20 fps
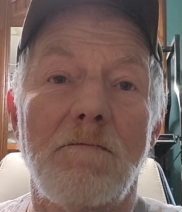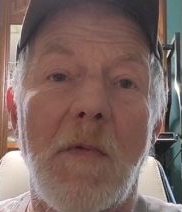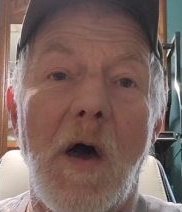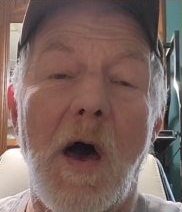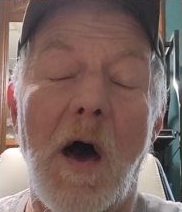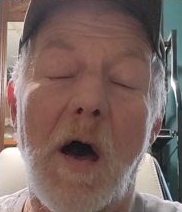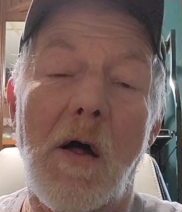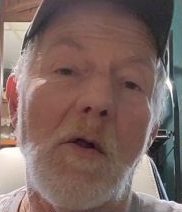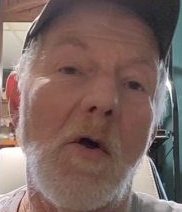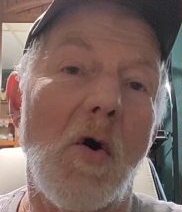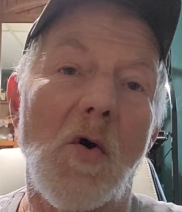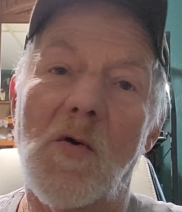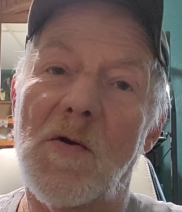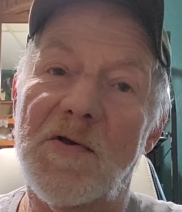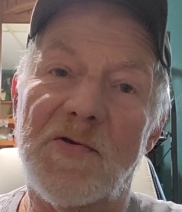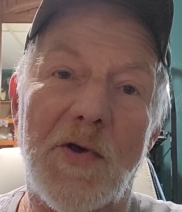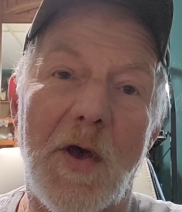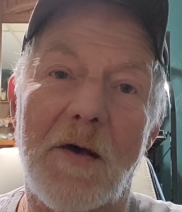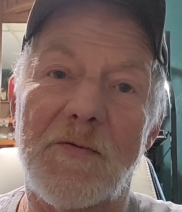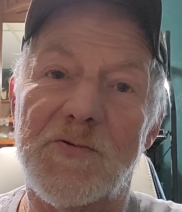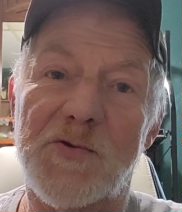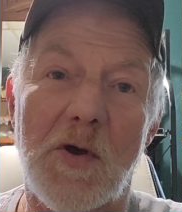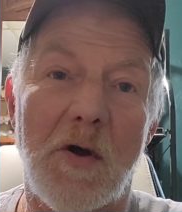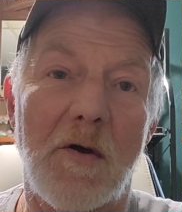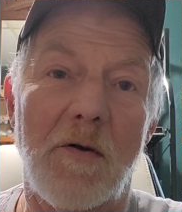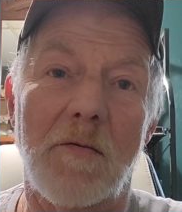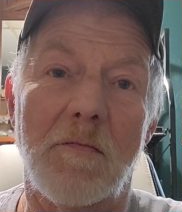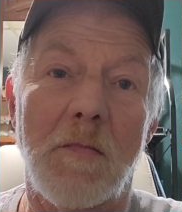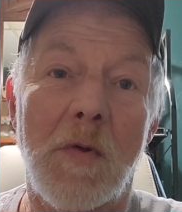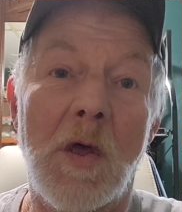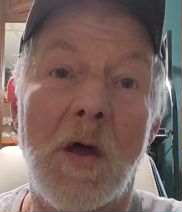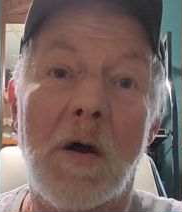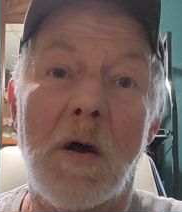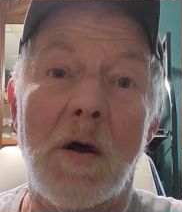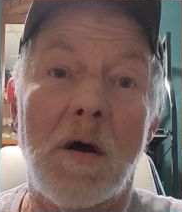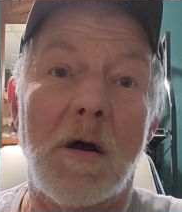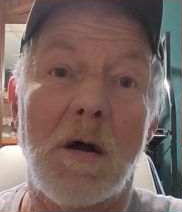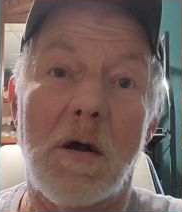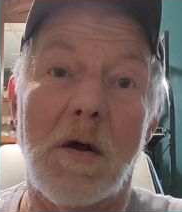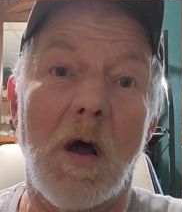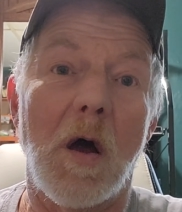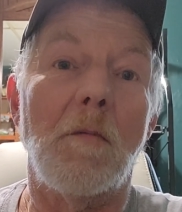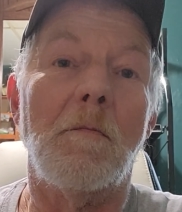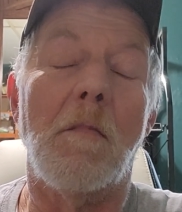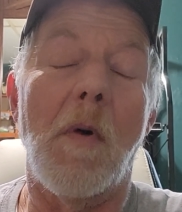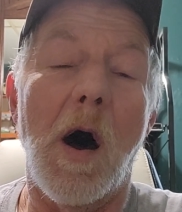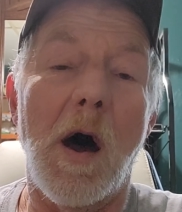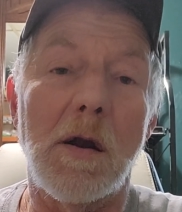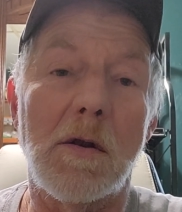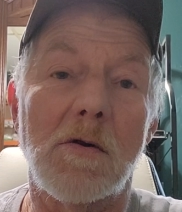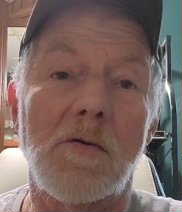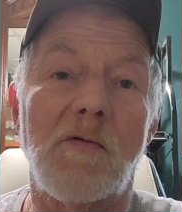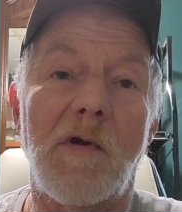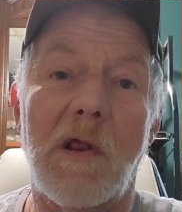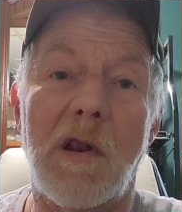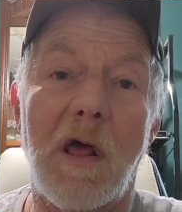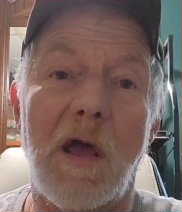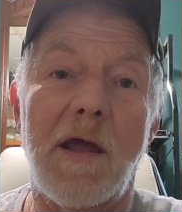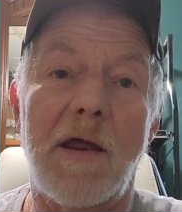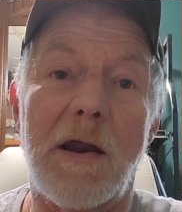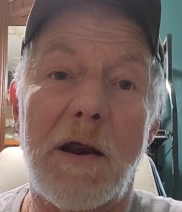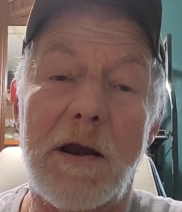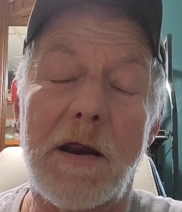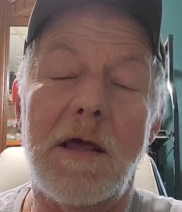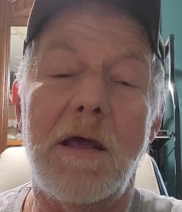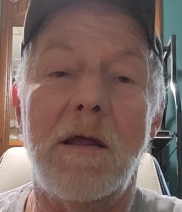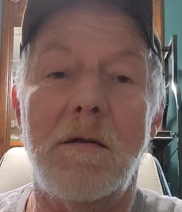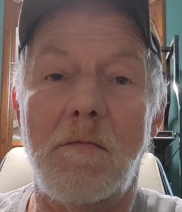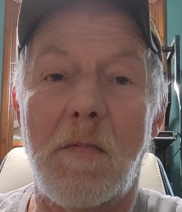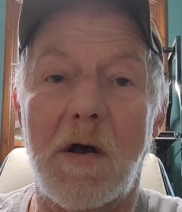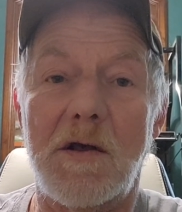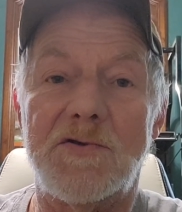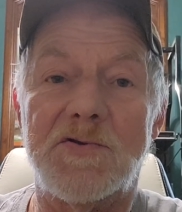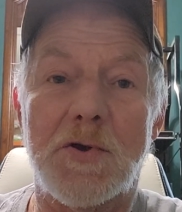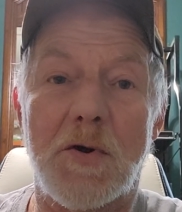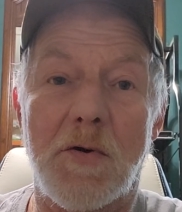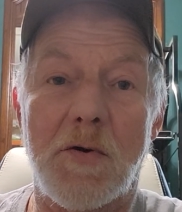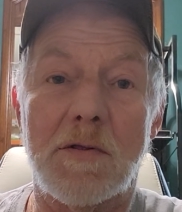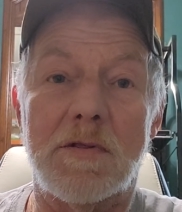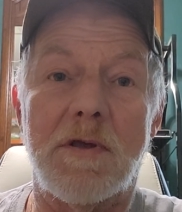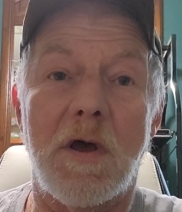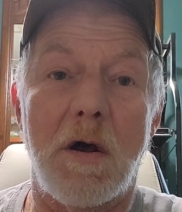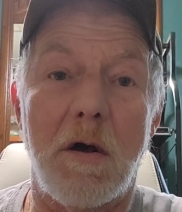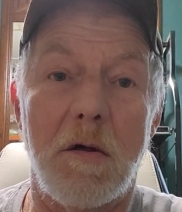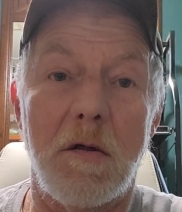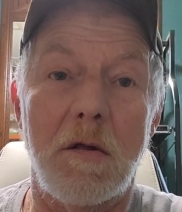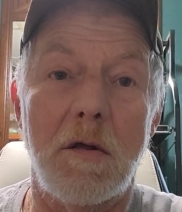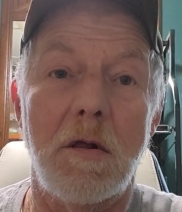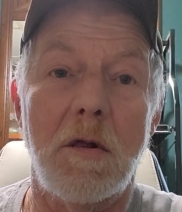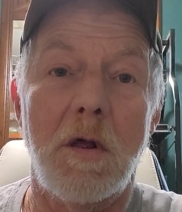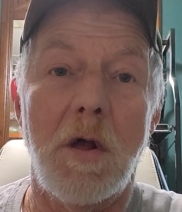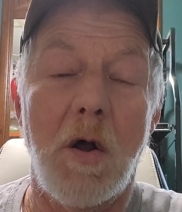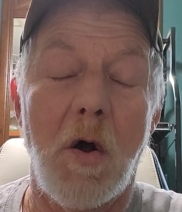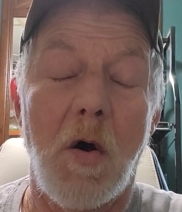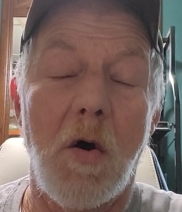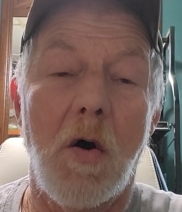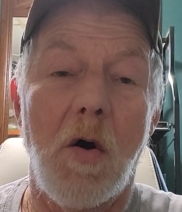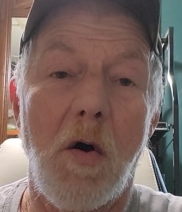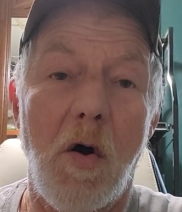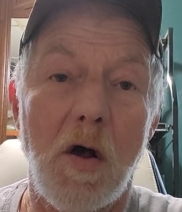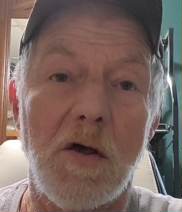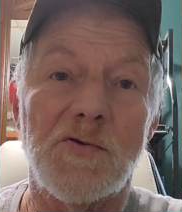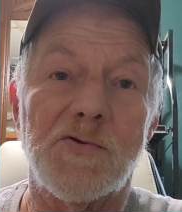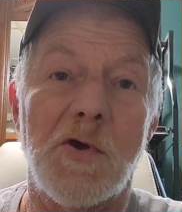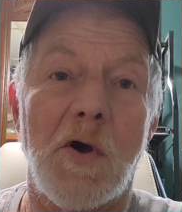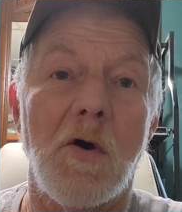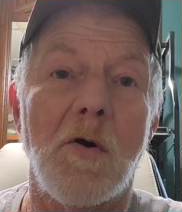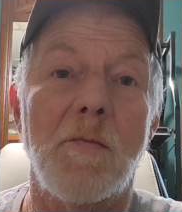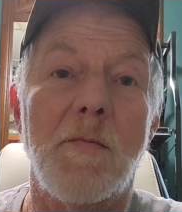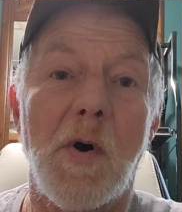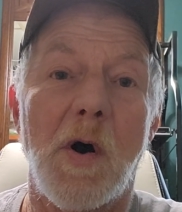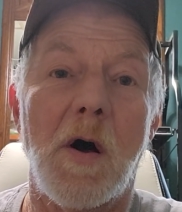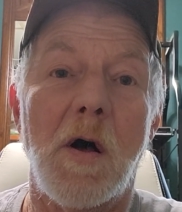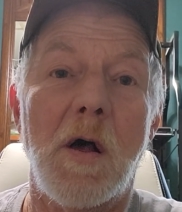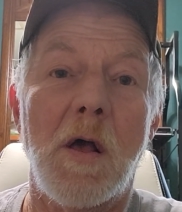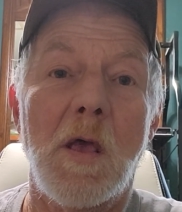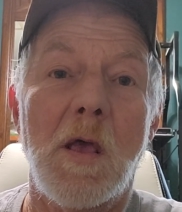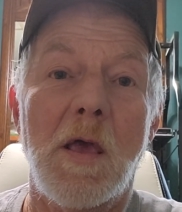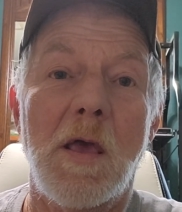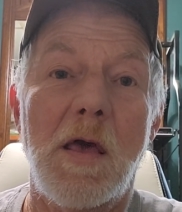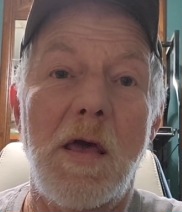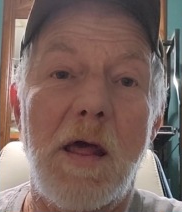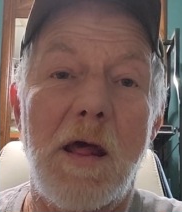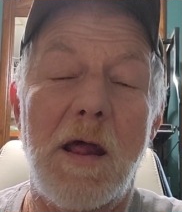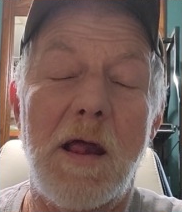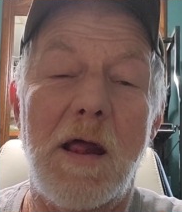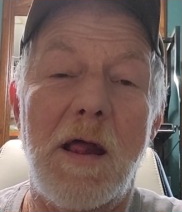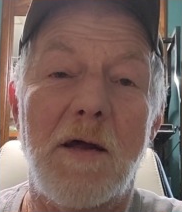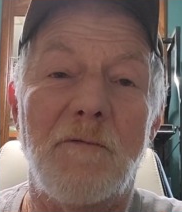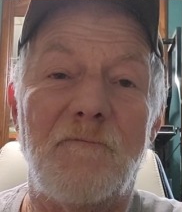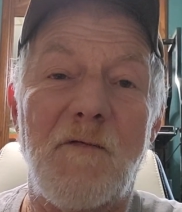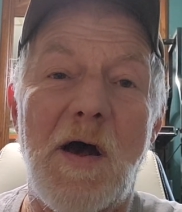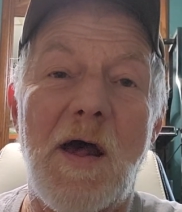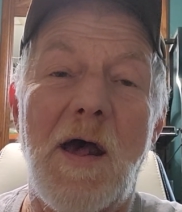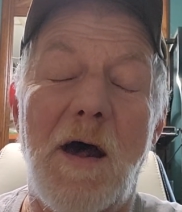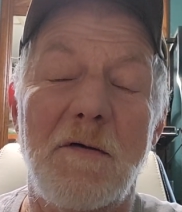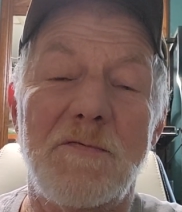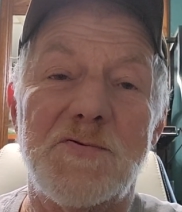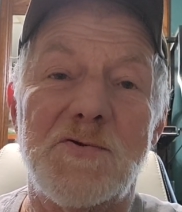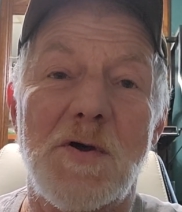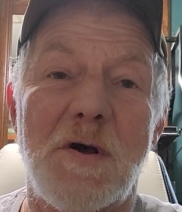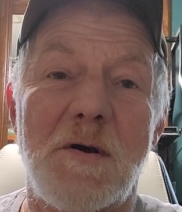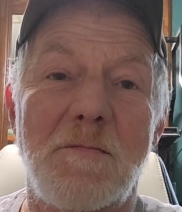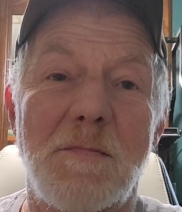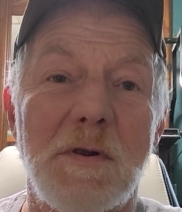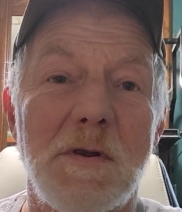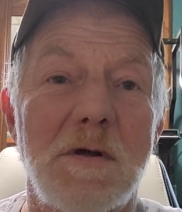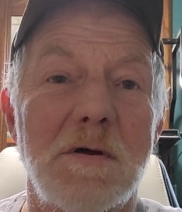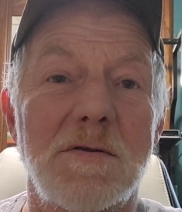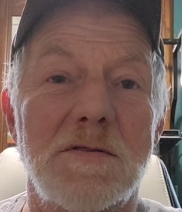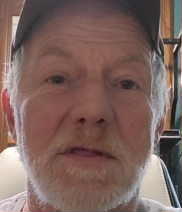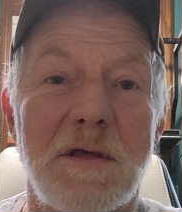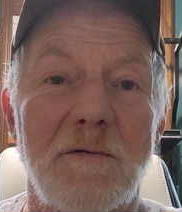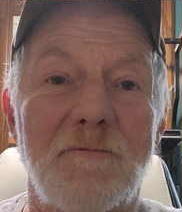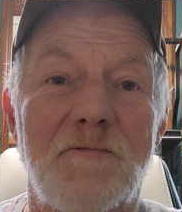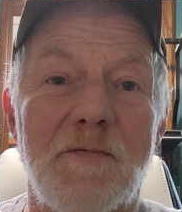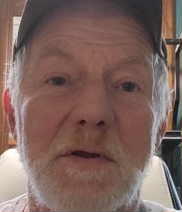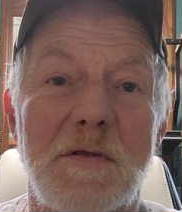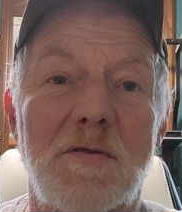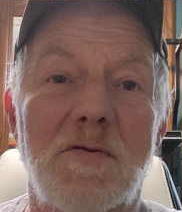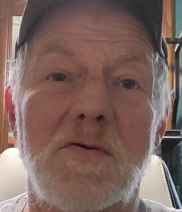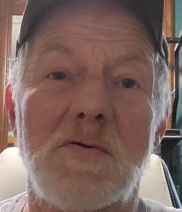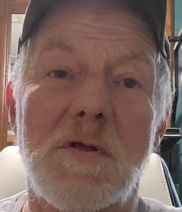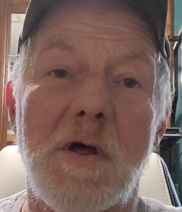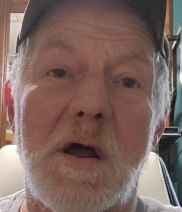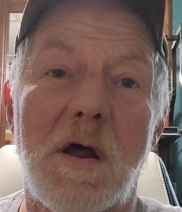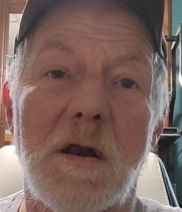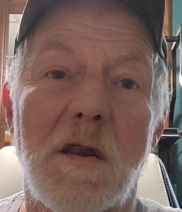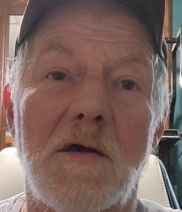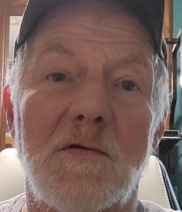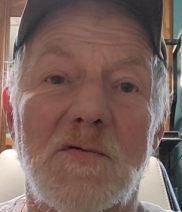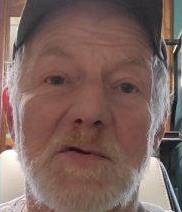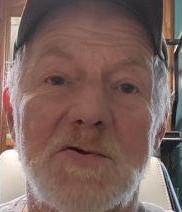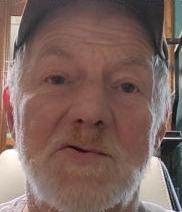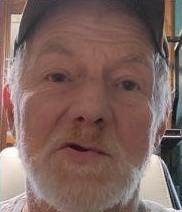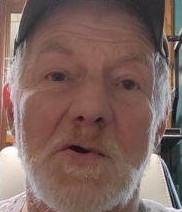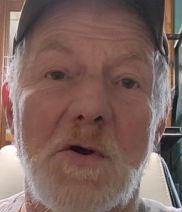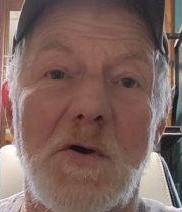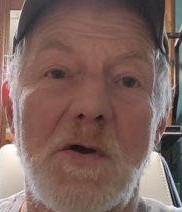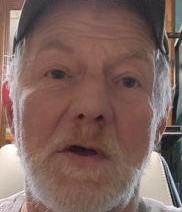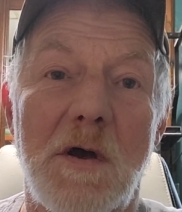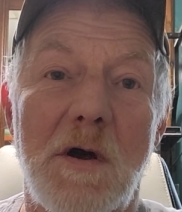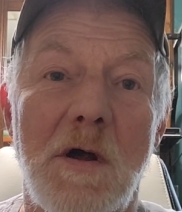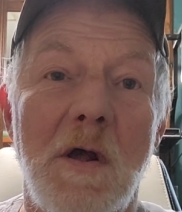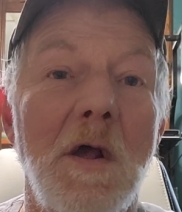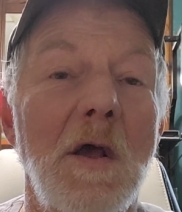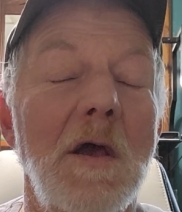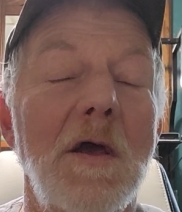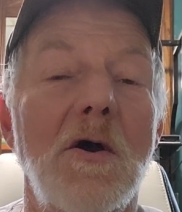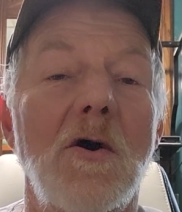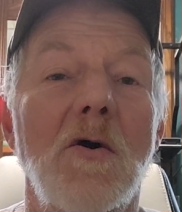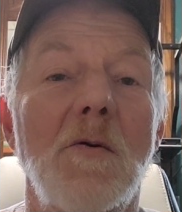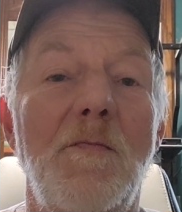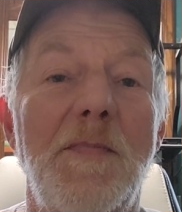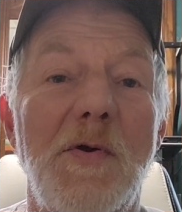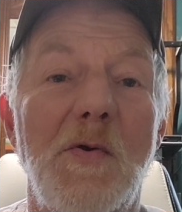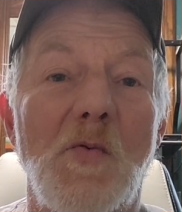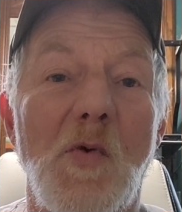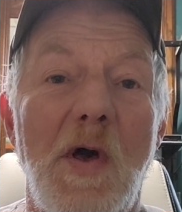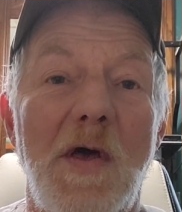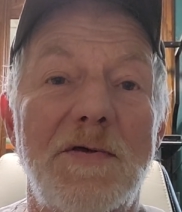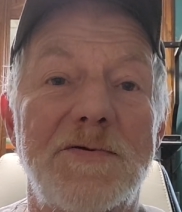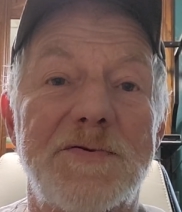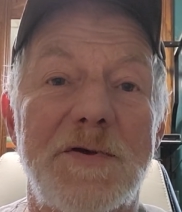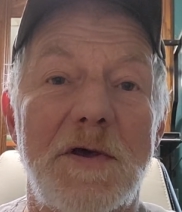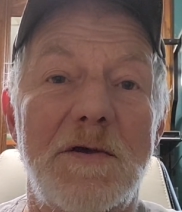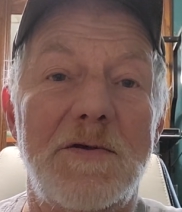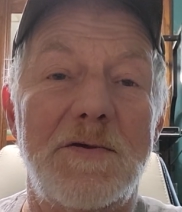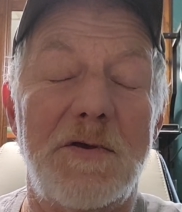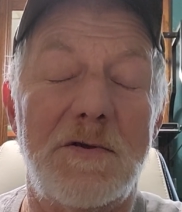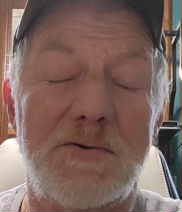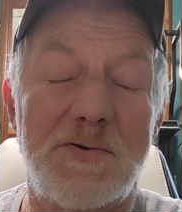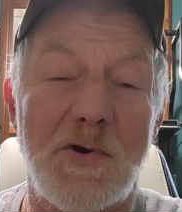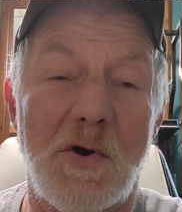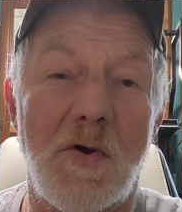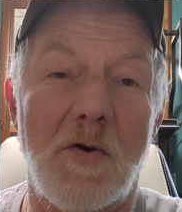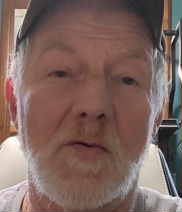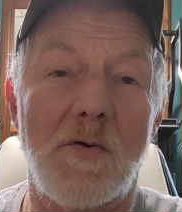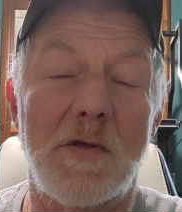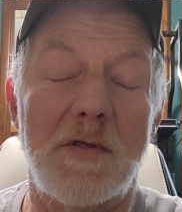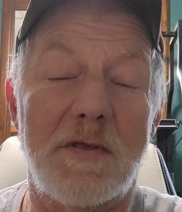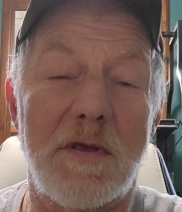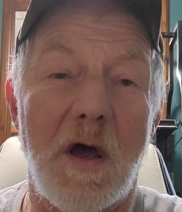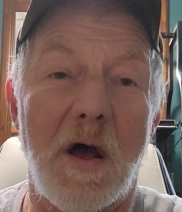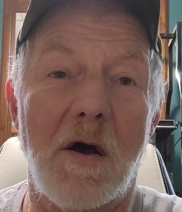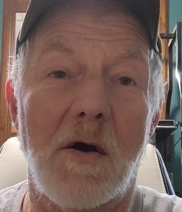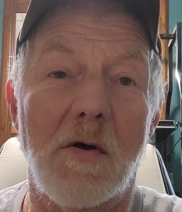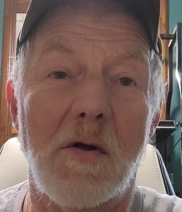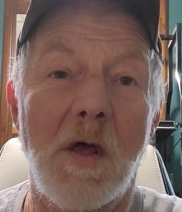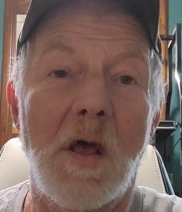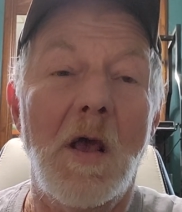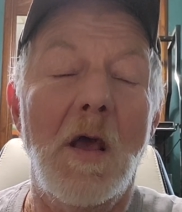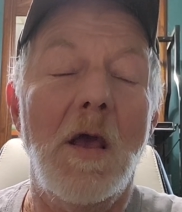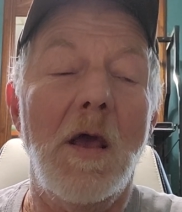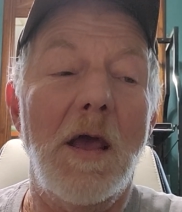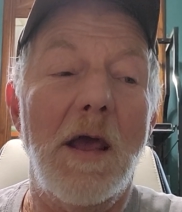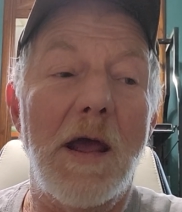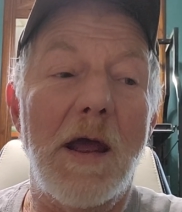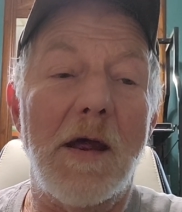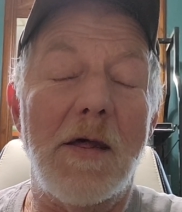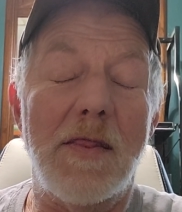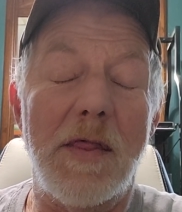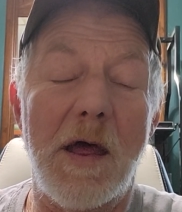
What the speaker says: I'll always have something model related in my Show and Tell also, but if I have something a little different too that I'd like to show you, it'll be Wednesday Show and Tell. And